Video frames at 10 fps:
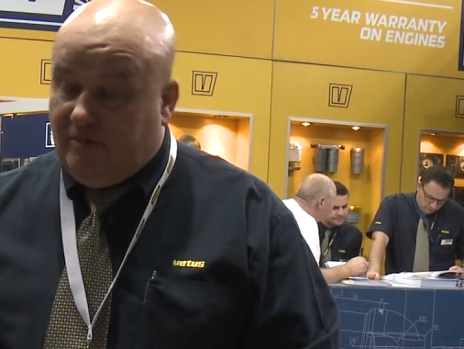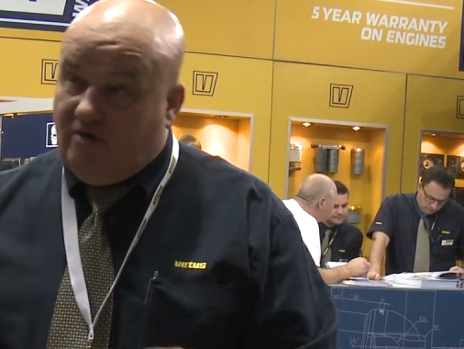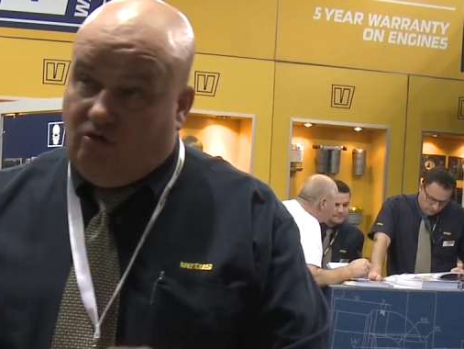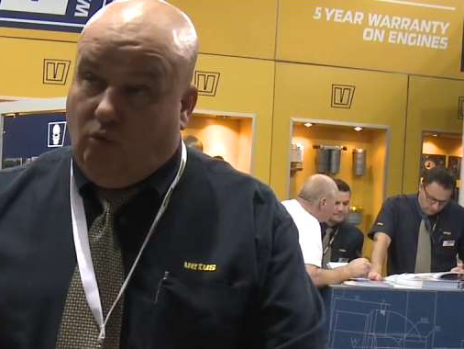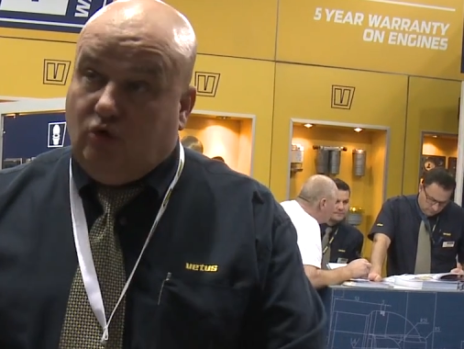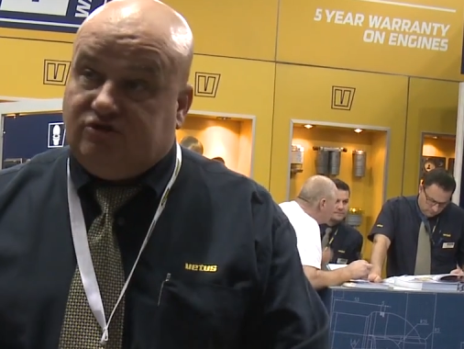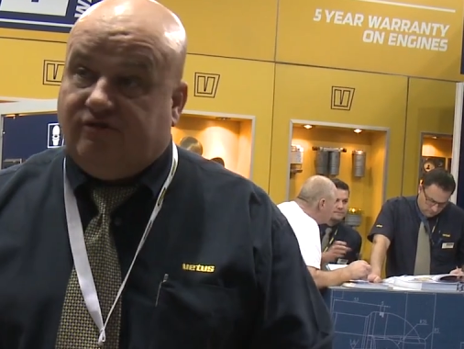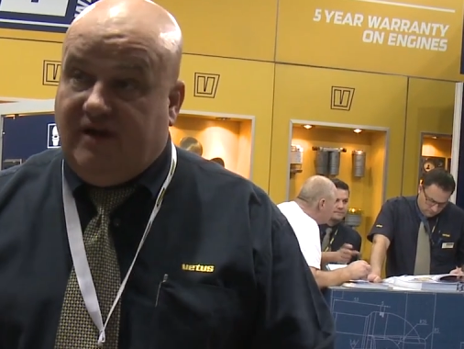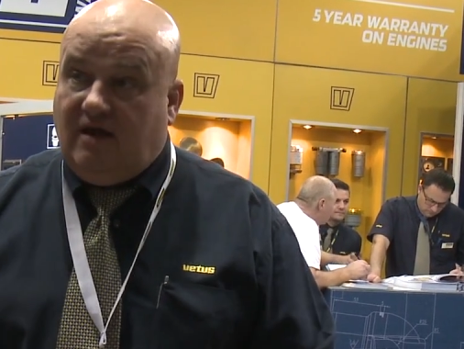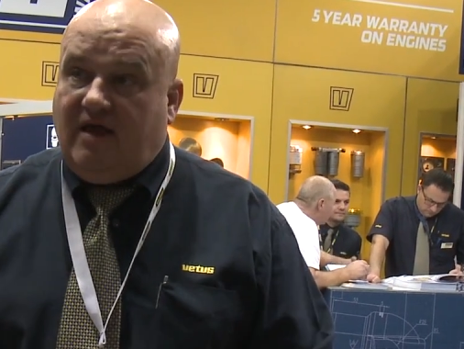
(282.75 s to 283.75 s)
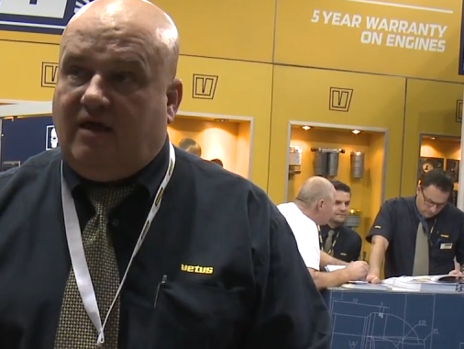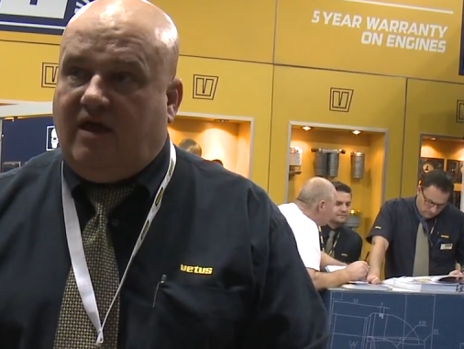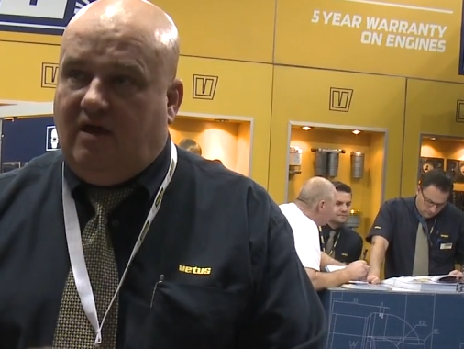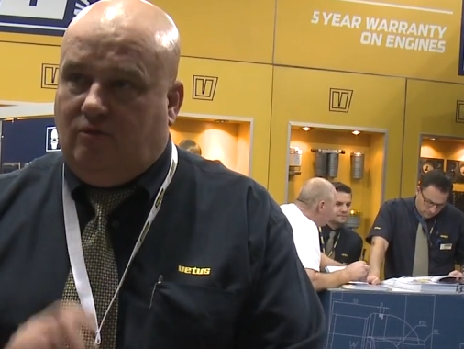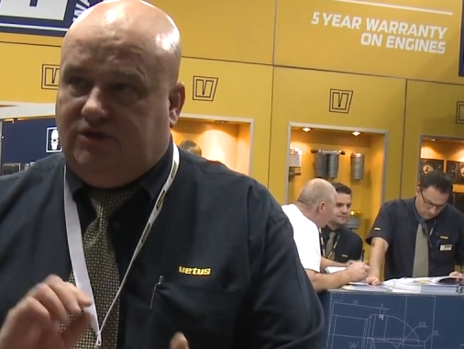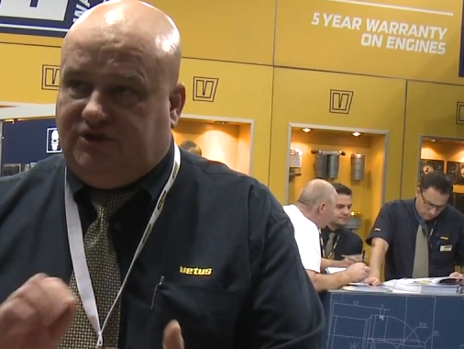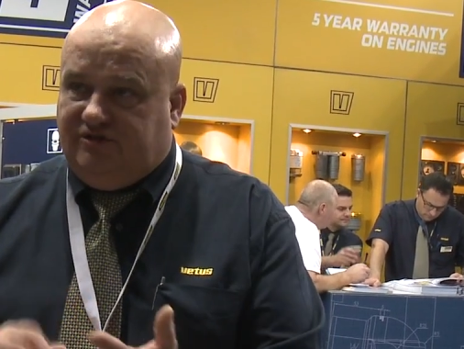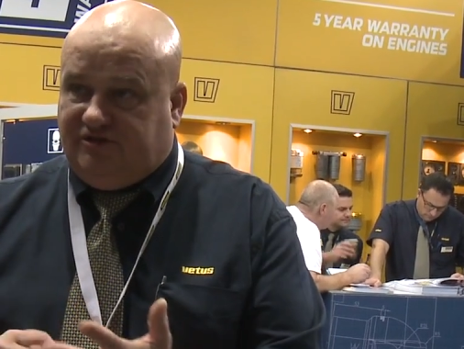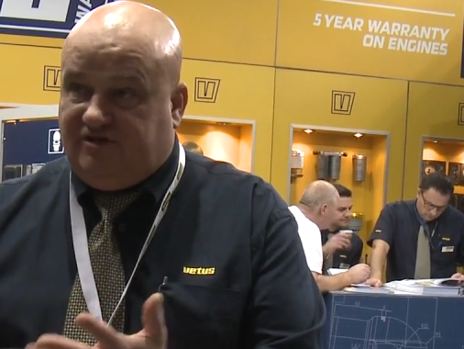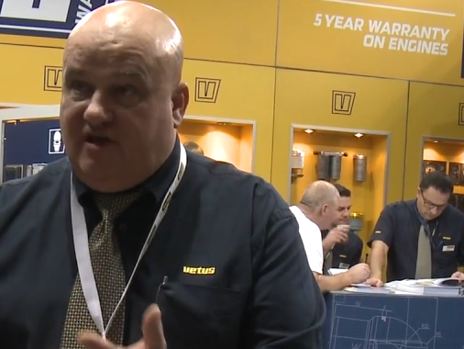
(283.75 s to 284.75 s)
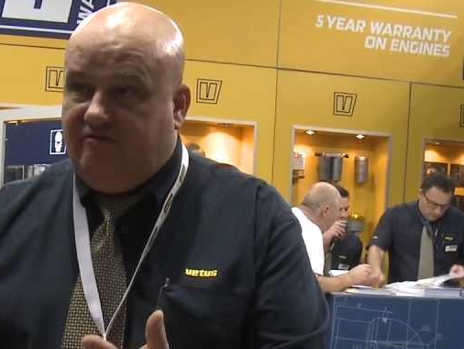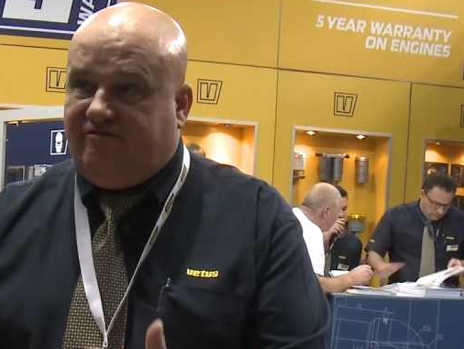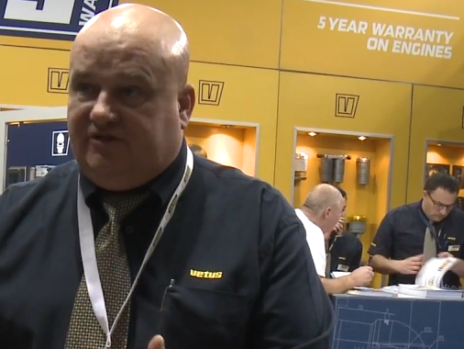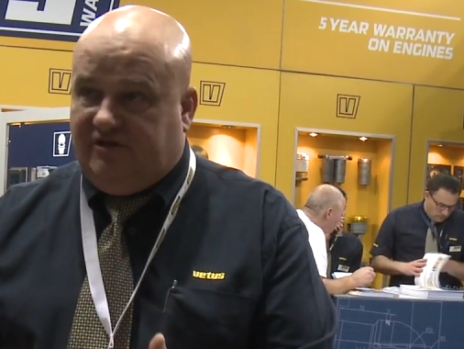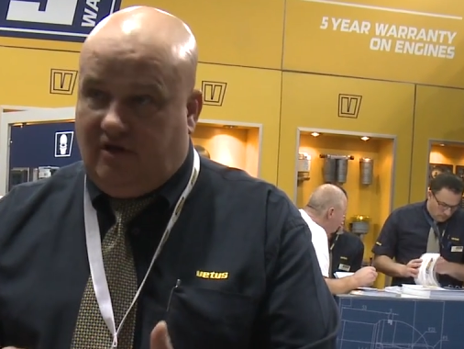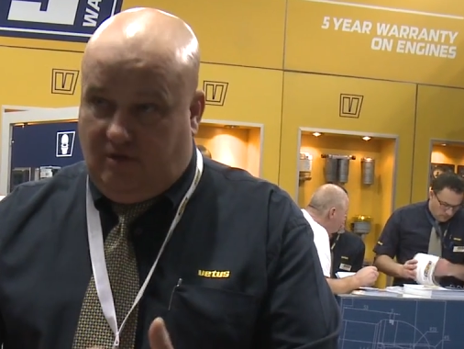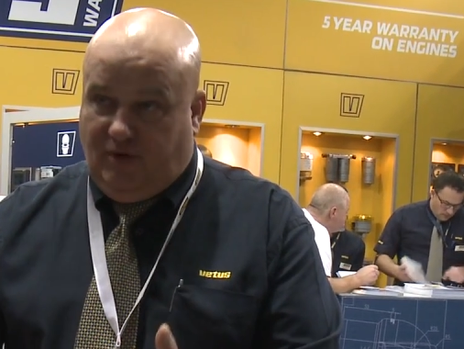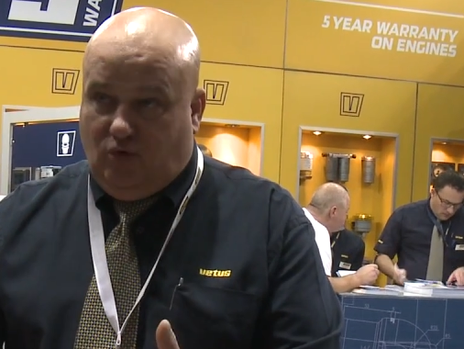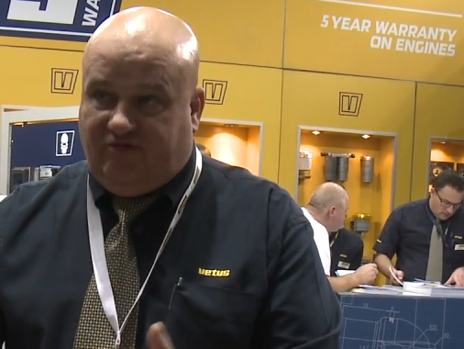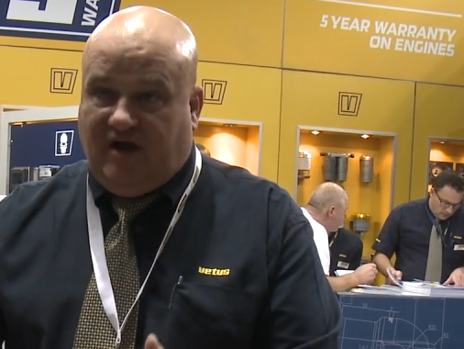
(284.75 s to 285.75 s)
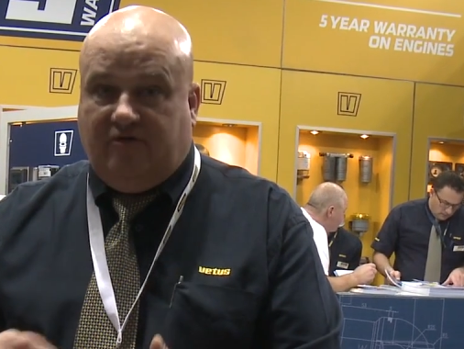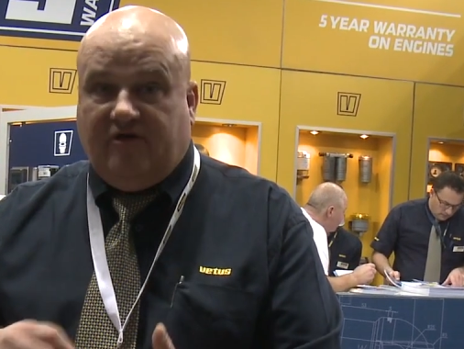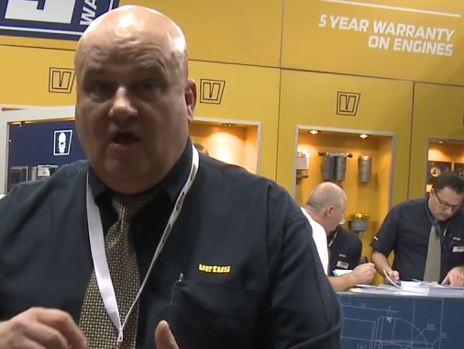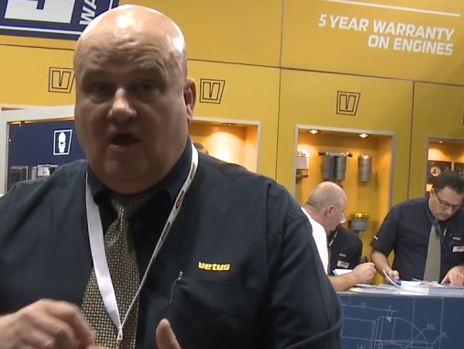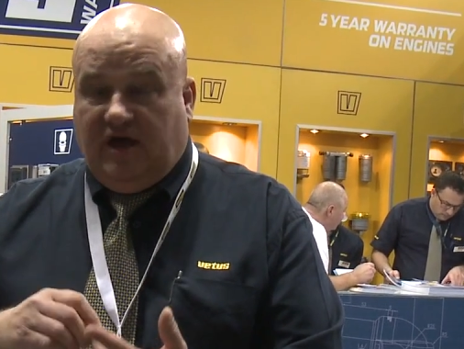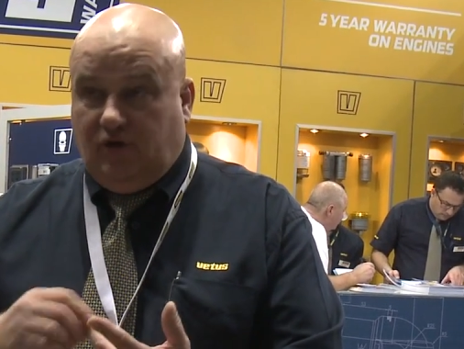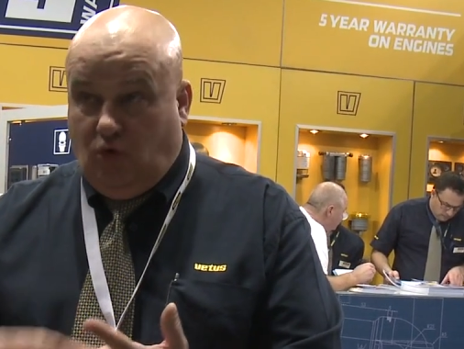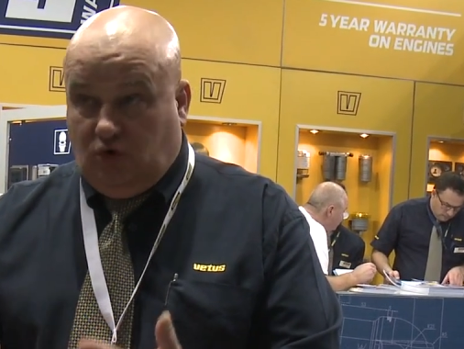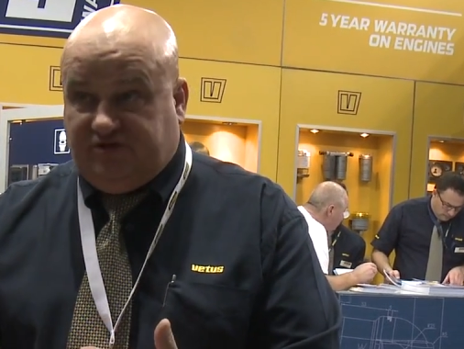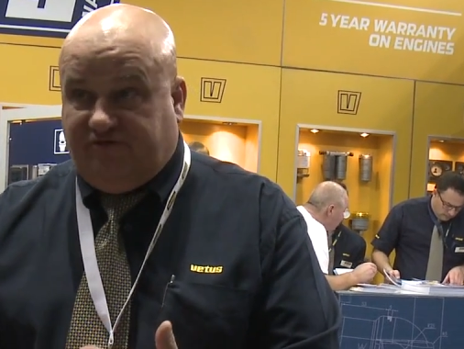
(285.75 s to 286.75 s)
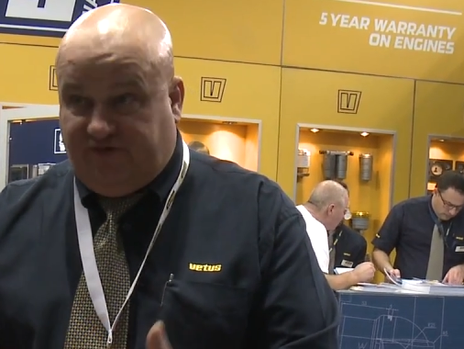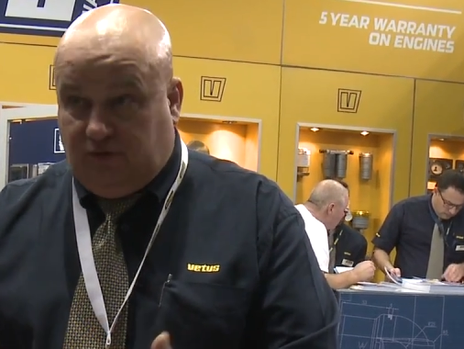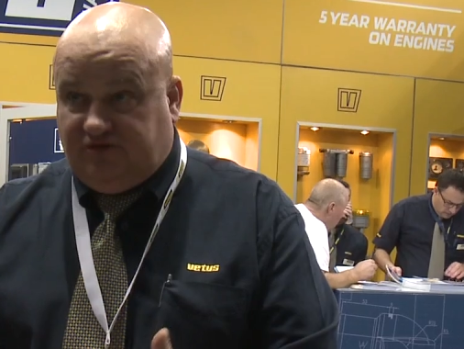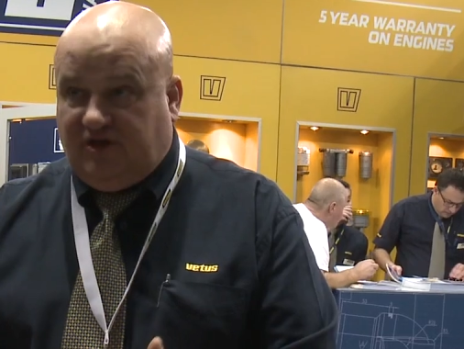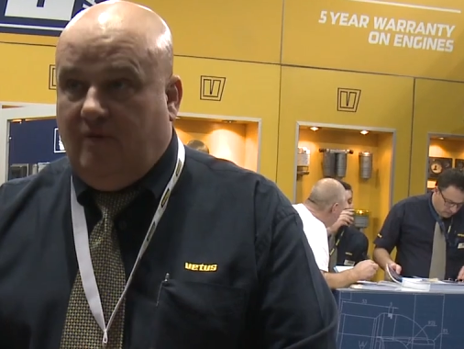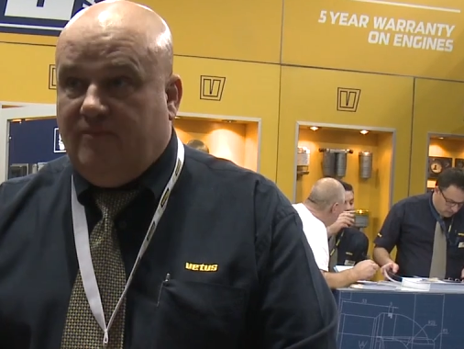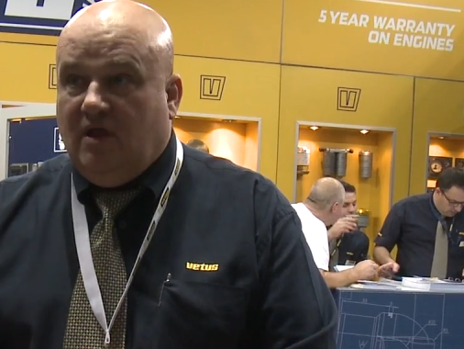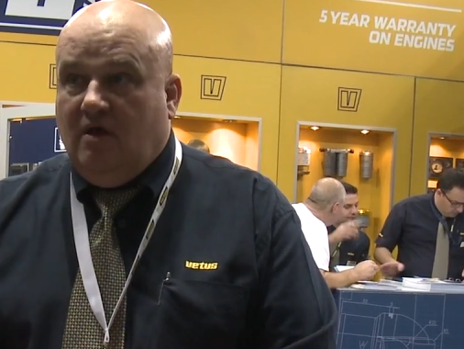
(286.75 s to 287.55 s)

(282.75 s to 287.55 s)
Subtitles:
plus the water inlet kit, which is a skin fitting, a ball valve and a water filter,